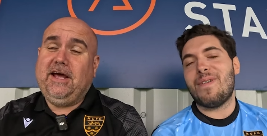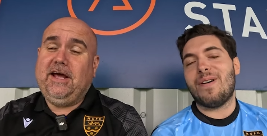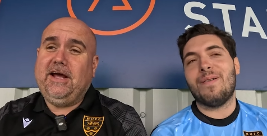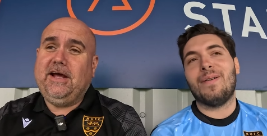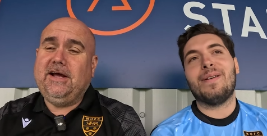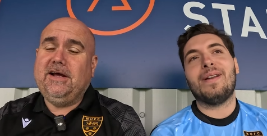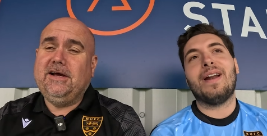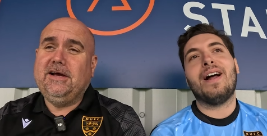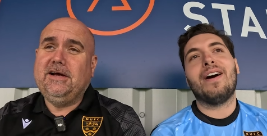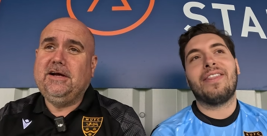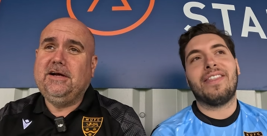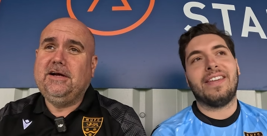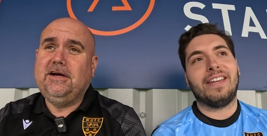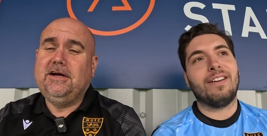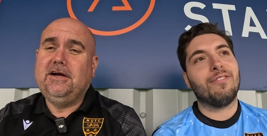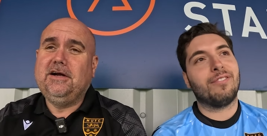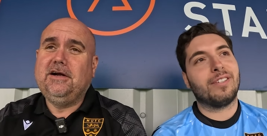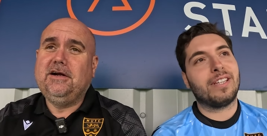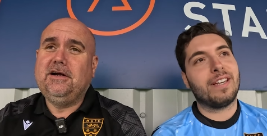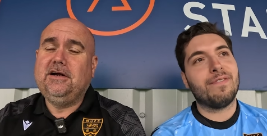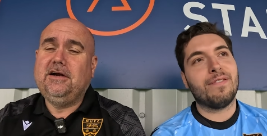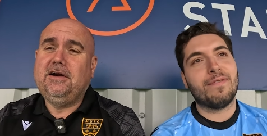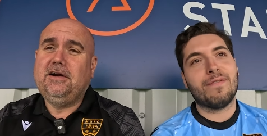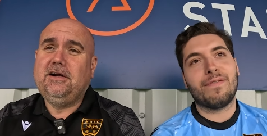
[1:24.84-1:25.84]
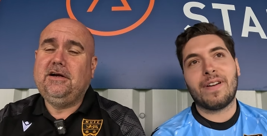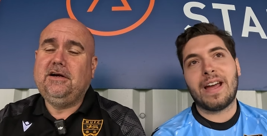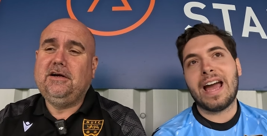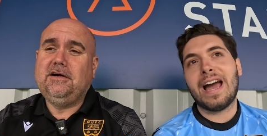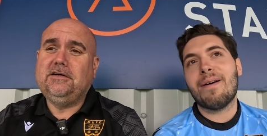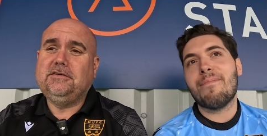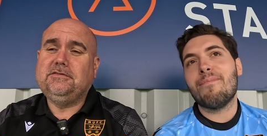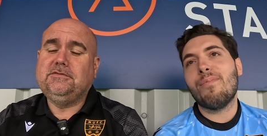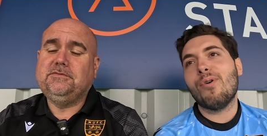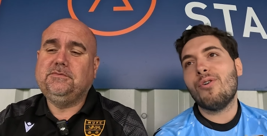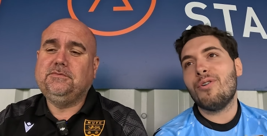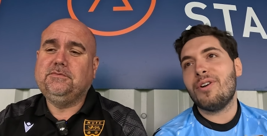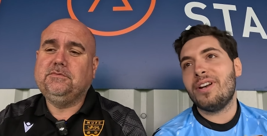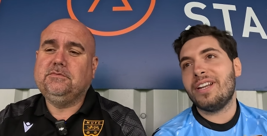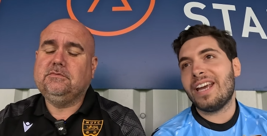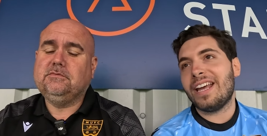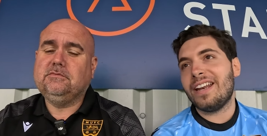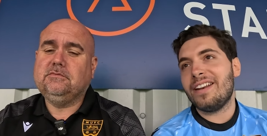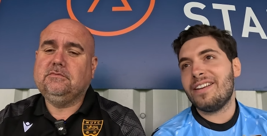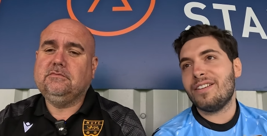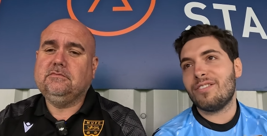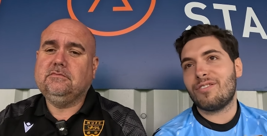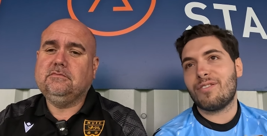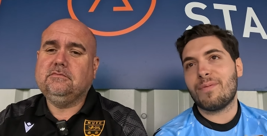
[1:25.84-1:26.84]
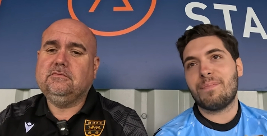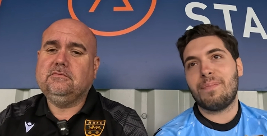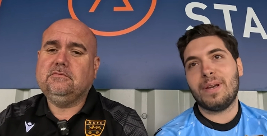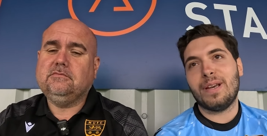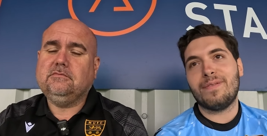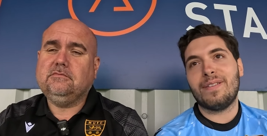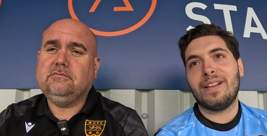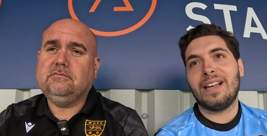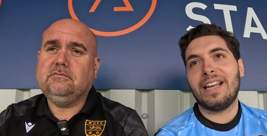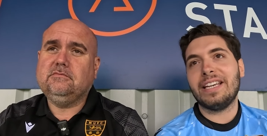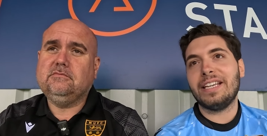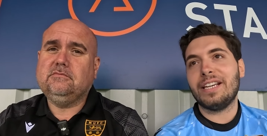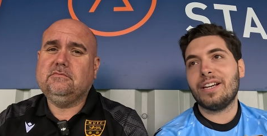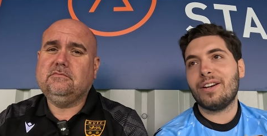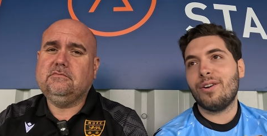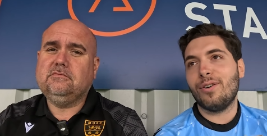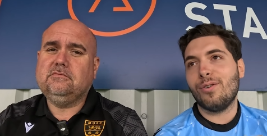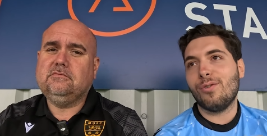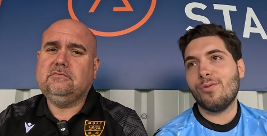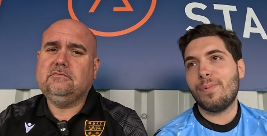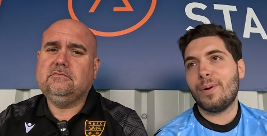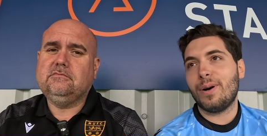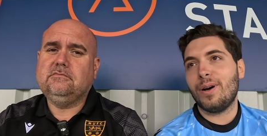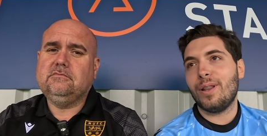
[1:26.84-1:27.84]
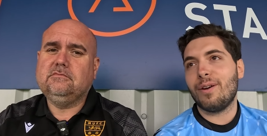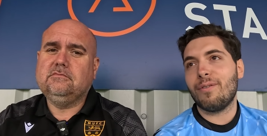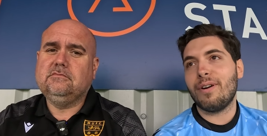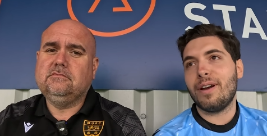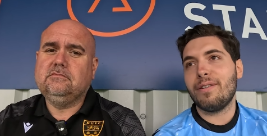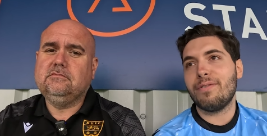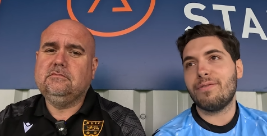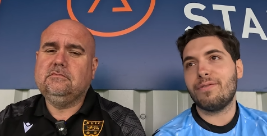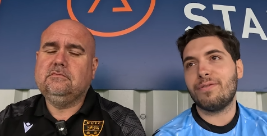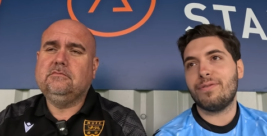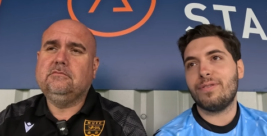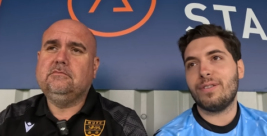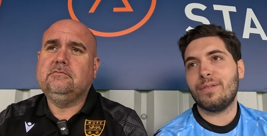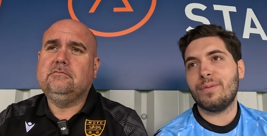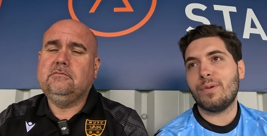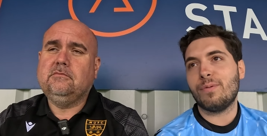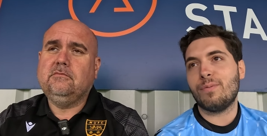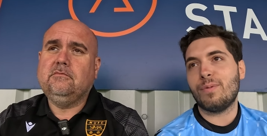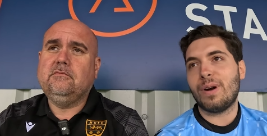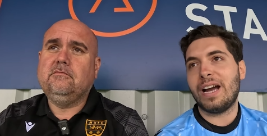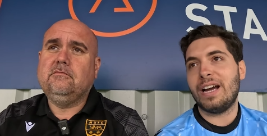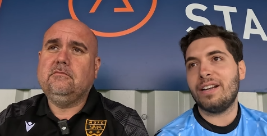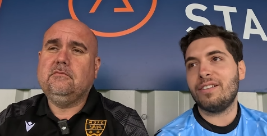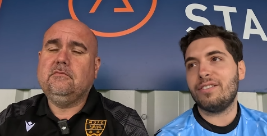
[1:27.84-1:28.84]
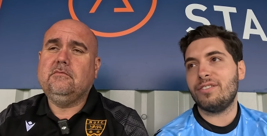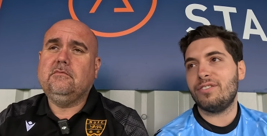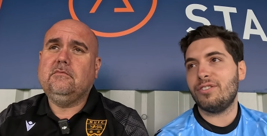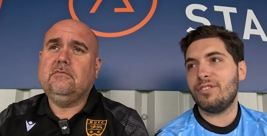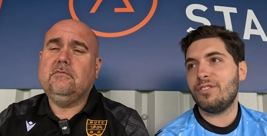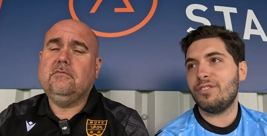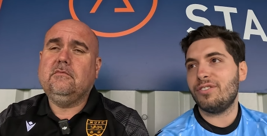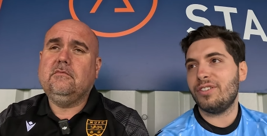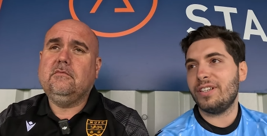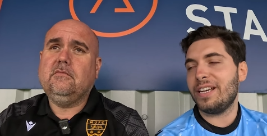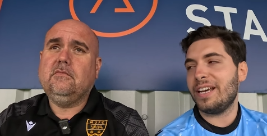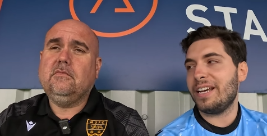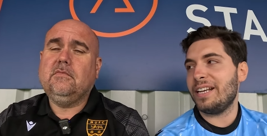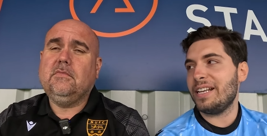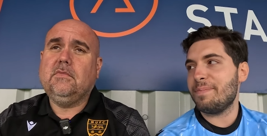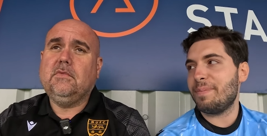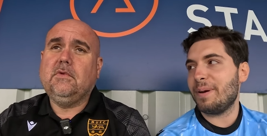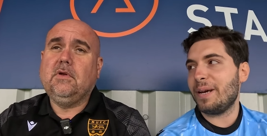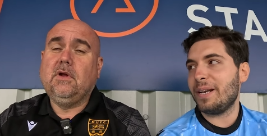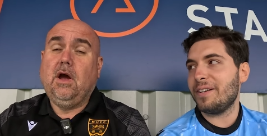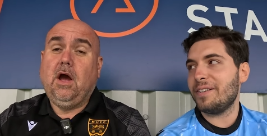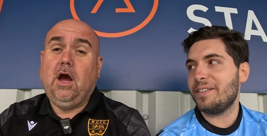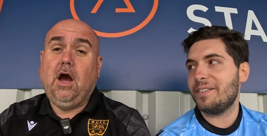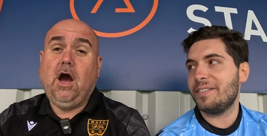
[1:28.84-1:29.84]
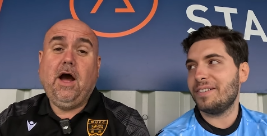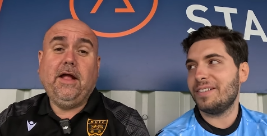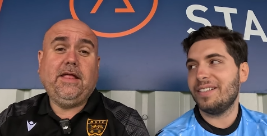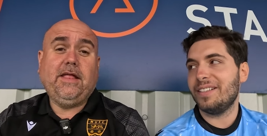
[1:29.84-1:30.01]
Speaker 1: I mean, I think it was given for handball in the end. It's a bit of a late call by the ref. How did you see it any better? I